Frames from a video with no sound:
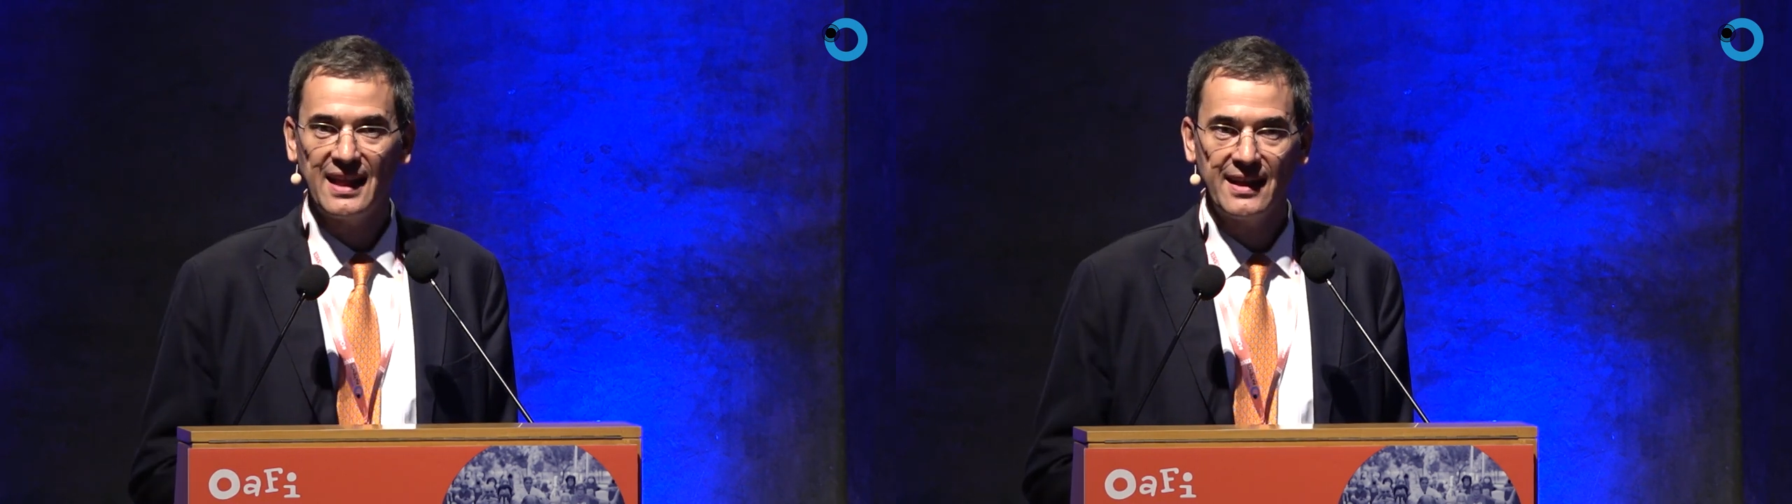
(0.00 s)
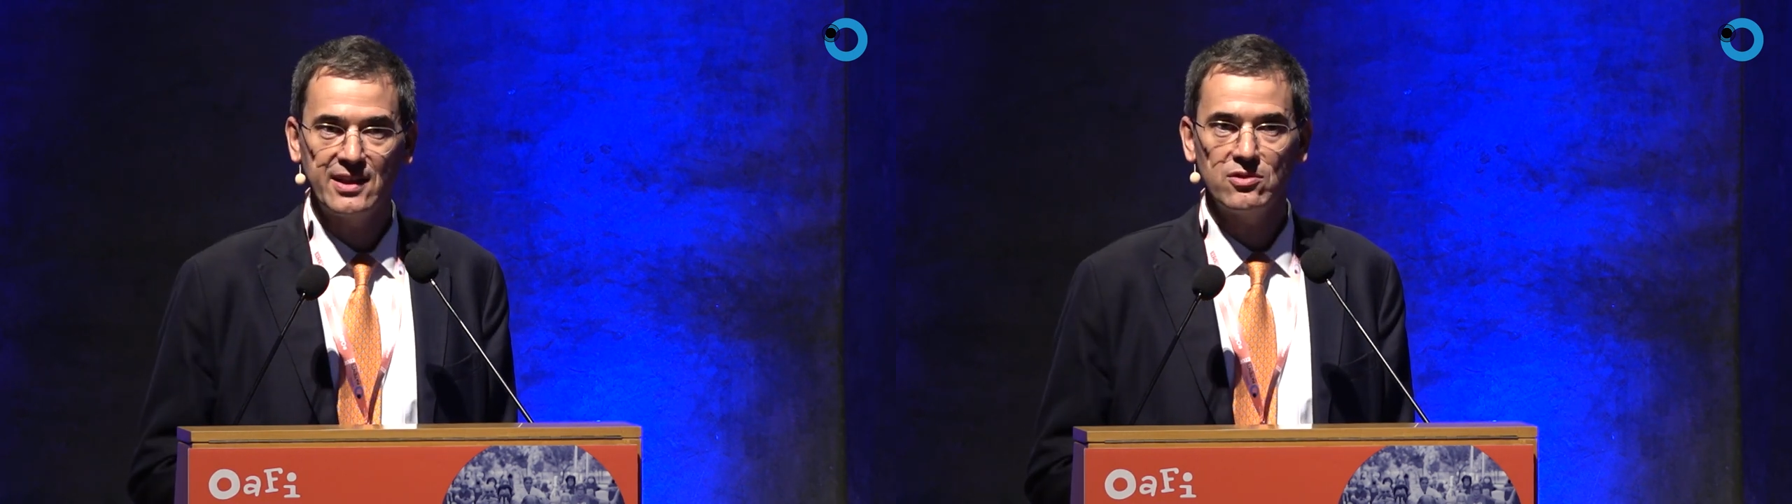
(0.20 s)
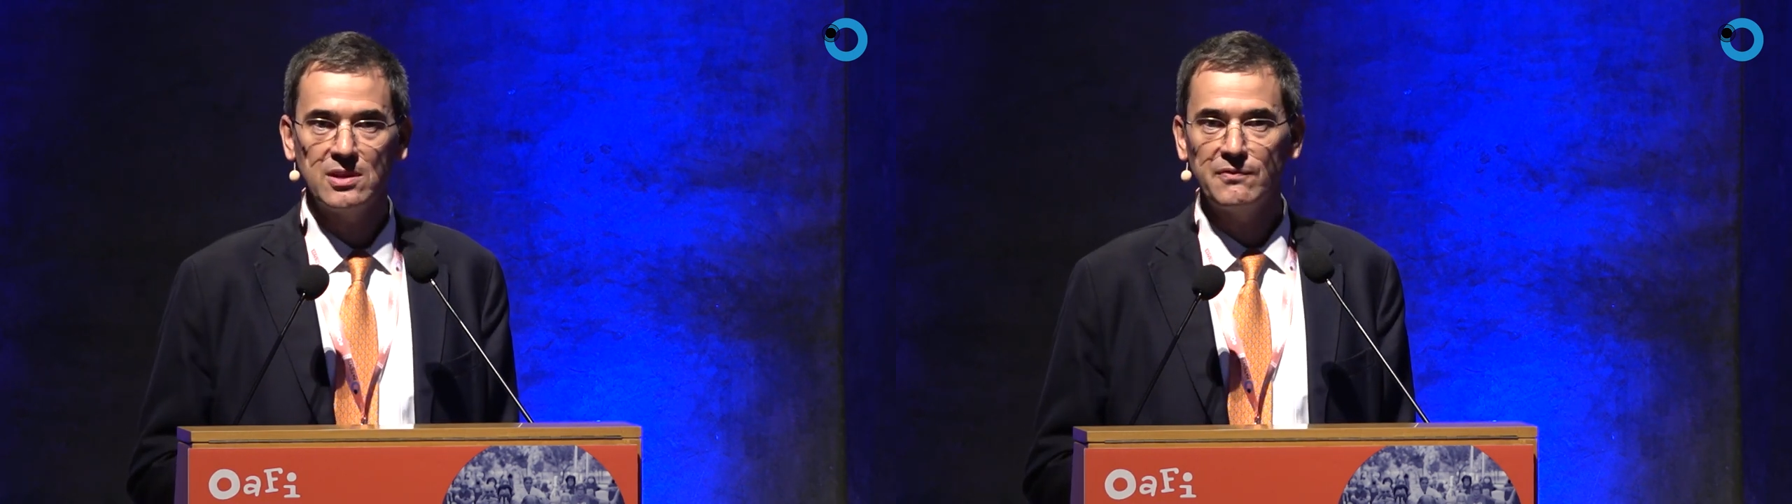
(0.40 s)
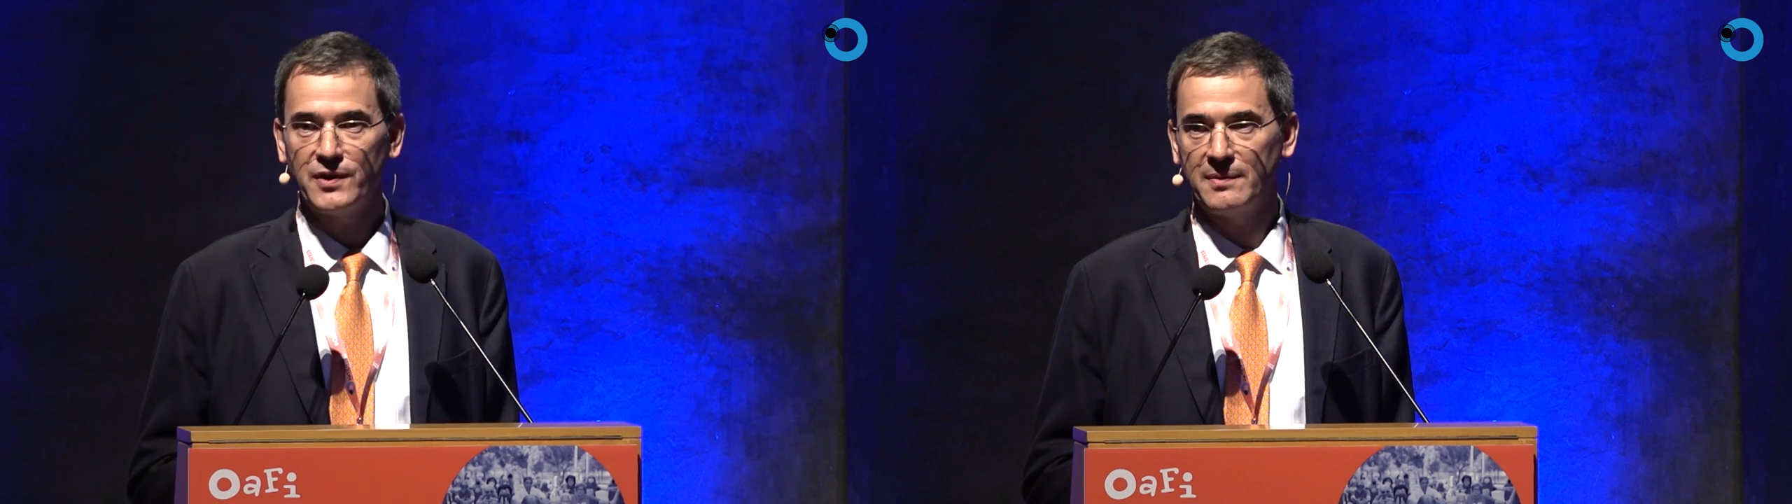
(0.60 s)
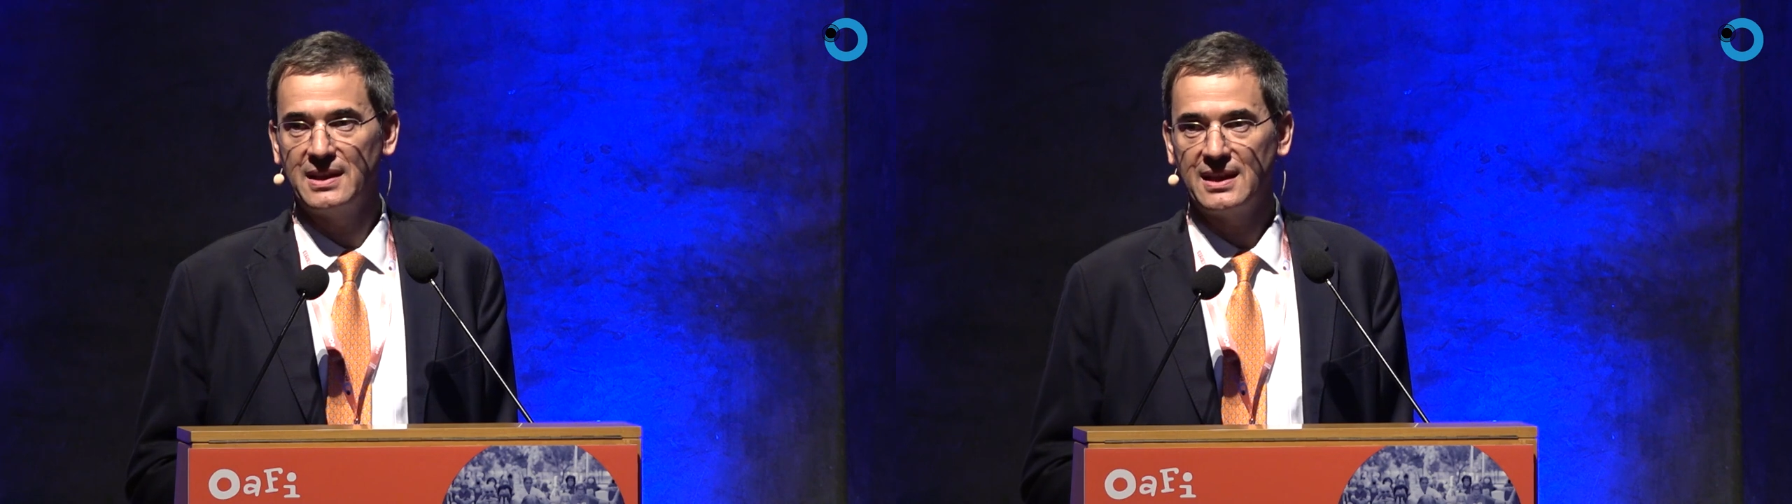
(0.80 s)
In Europe,
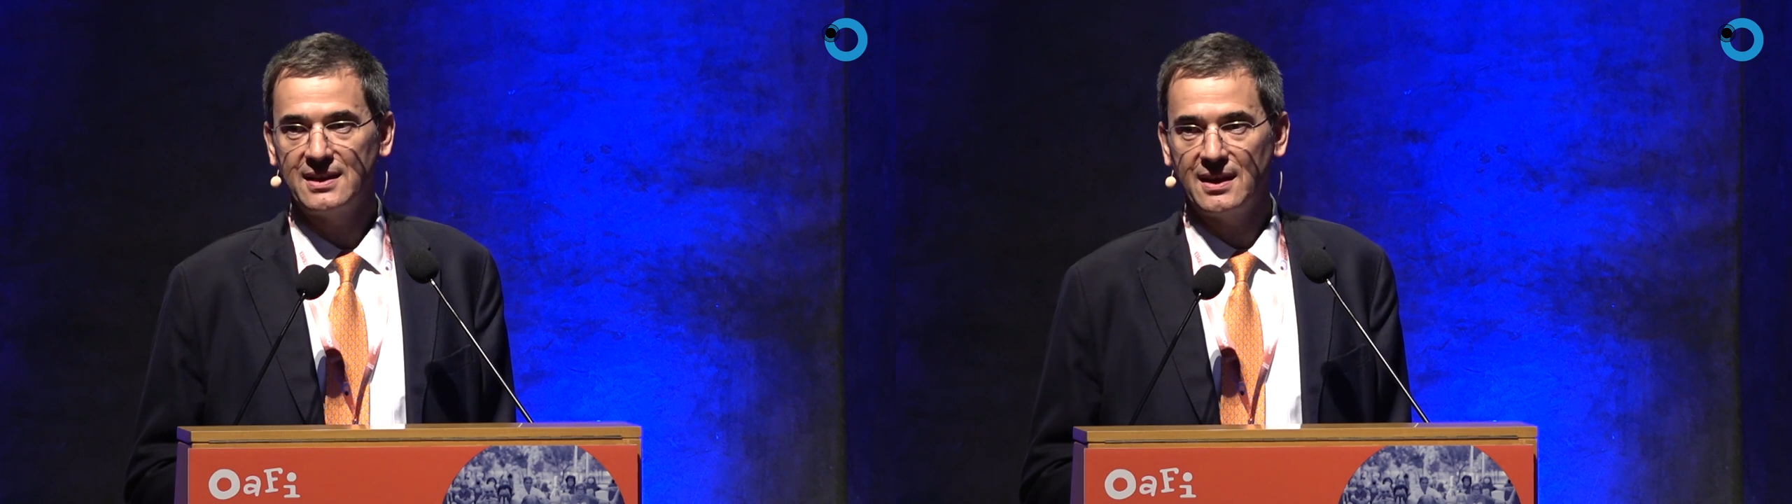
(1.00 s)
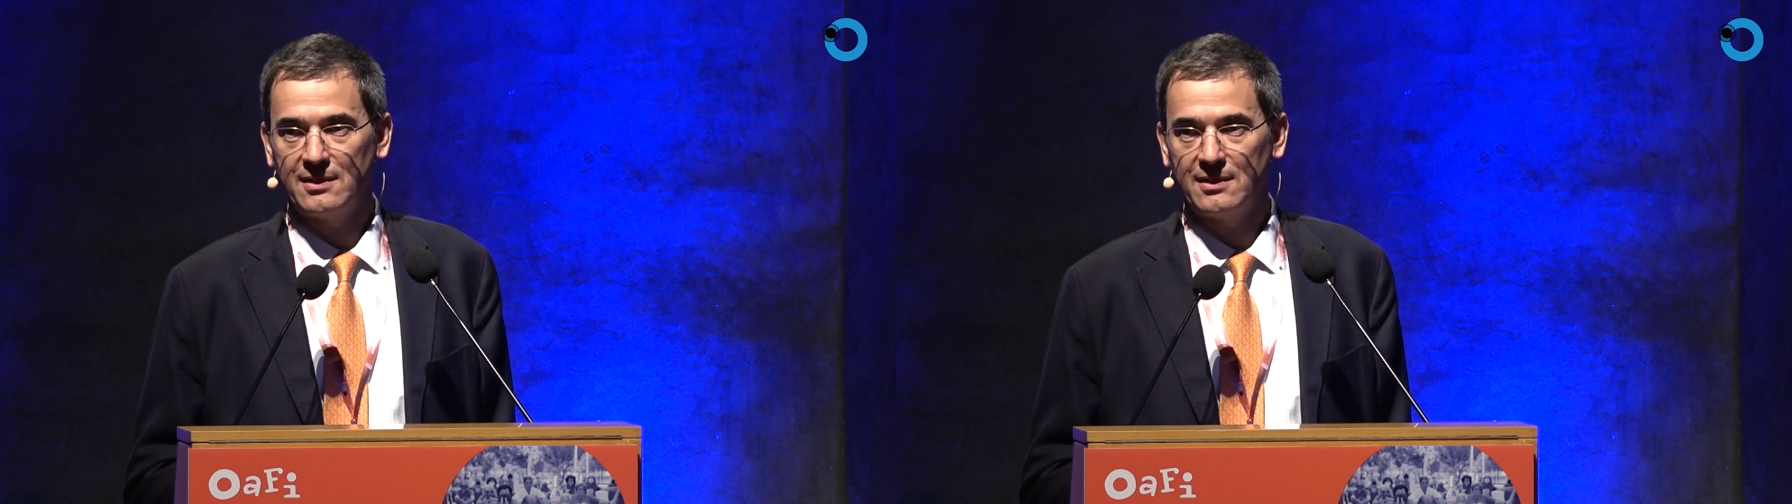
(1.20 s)
there are 4